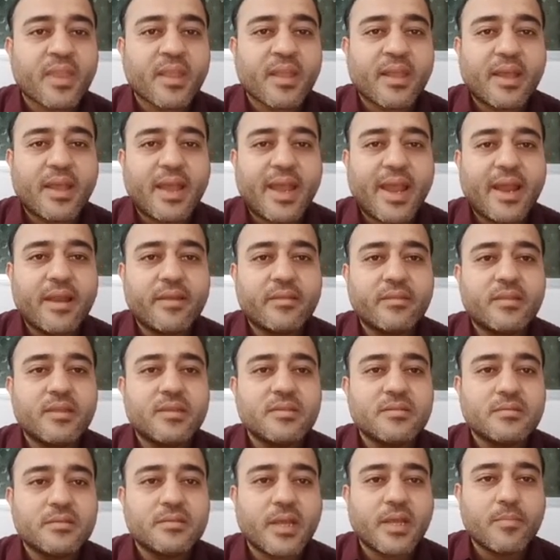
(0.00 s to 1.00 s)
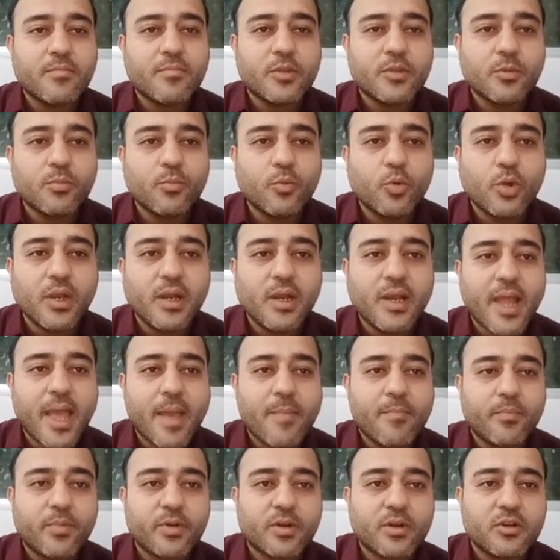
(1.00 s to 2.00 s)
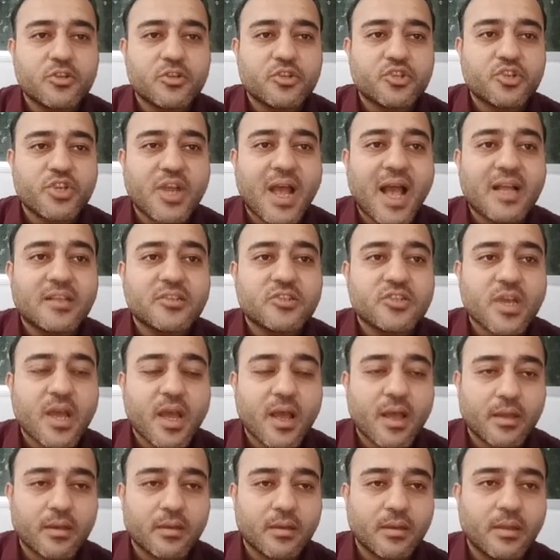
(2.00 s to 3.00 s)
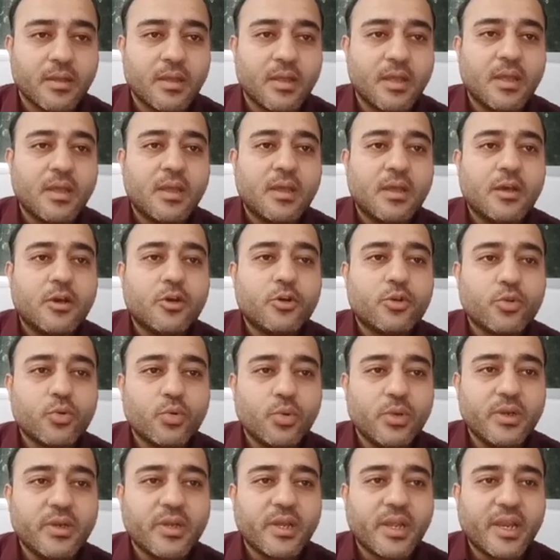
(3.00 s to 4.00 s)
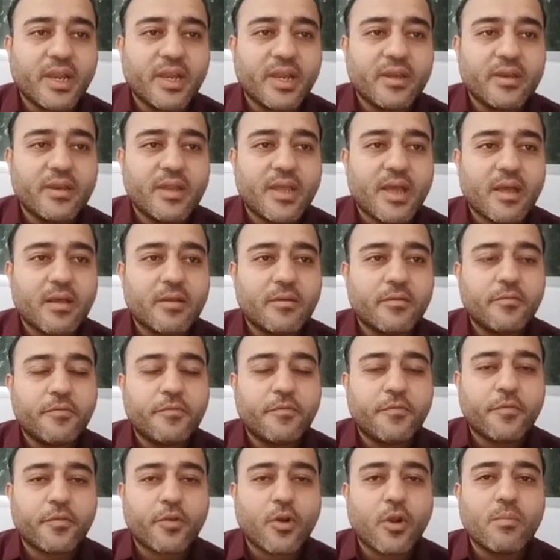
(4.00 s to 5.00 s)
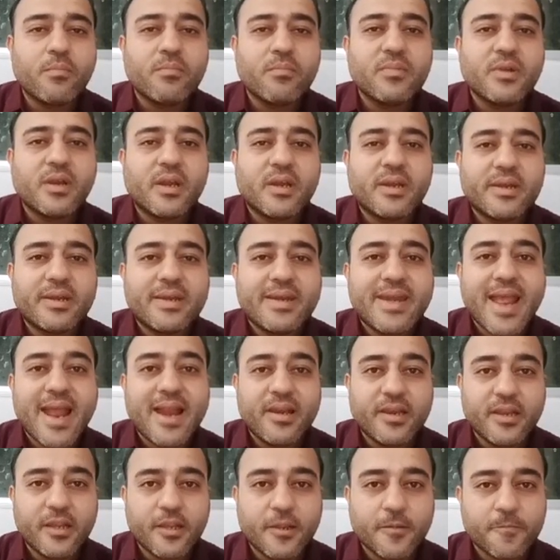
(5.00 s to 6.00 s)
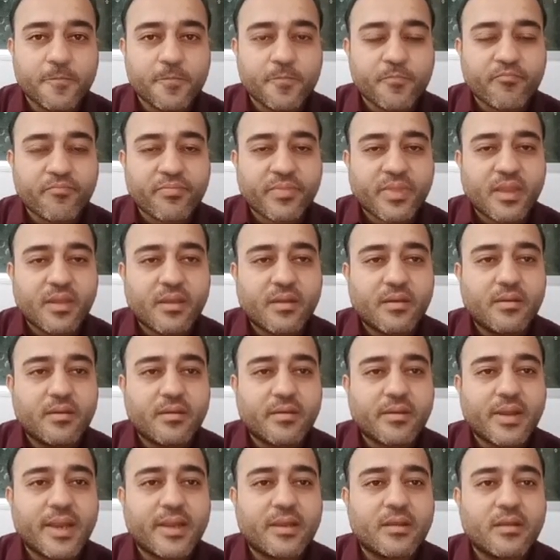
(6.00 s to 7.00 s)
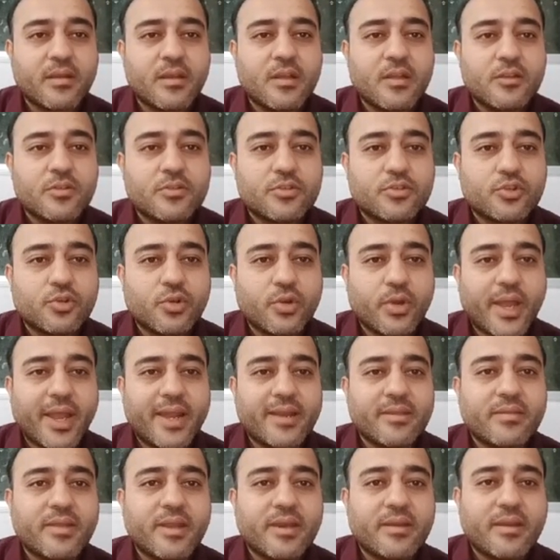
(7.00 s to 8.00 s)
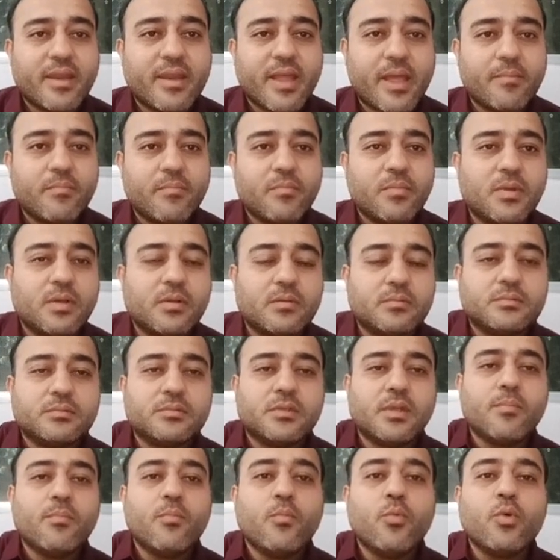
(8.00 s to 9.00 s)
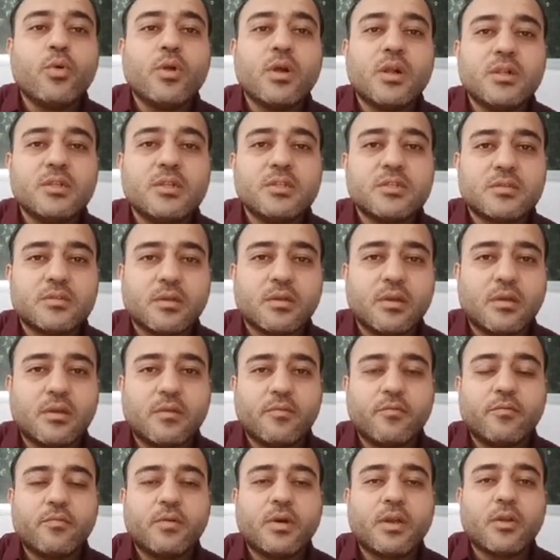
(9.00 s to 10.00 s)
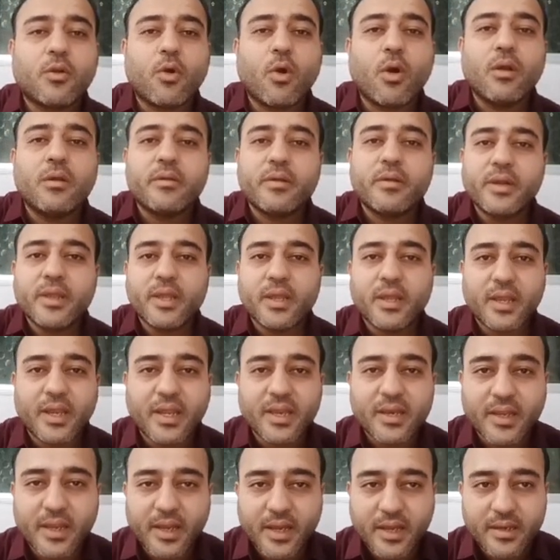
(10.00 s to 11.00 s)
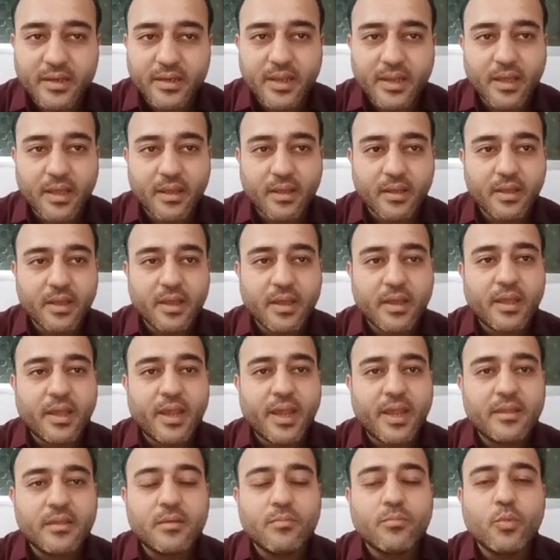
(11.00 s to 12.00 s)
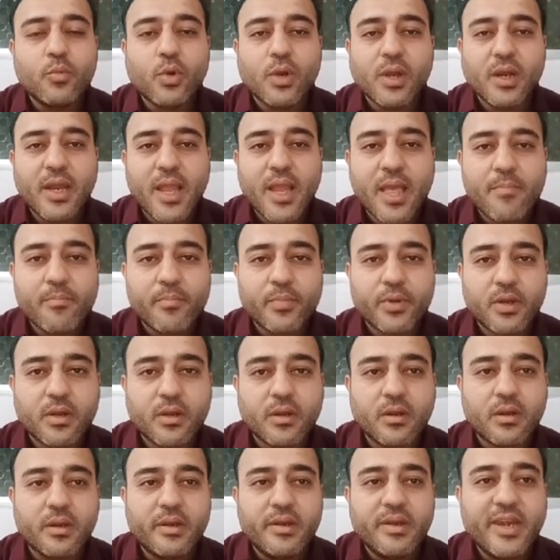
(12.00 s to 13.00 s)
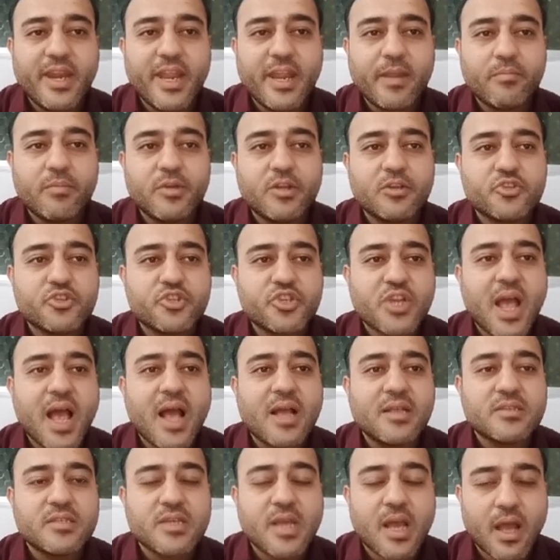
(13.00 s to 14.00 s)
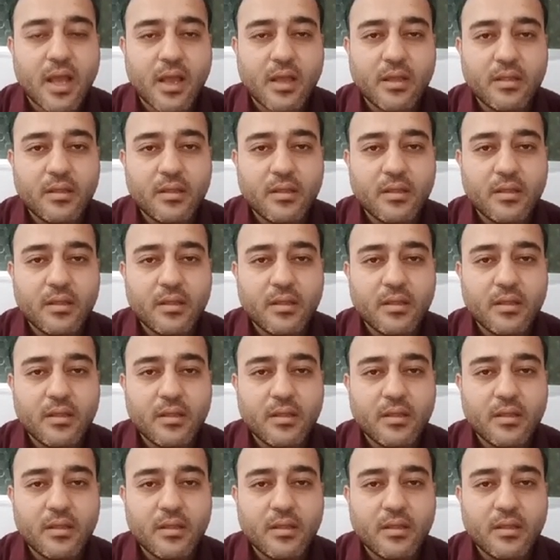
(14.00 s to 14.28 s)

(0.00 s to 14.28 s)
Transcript: At this time, the Mughal Emperor Shah Jahan ruled India from Delhi. Right. So at that time, the Mughals were already in India, and the Mughal emperor named Shah Jahan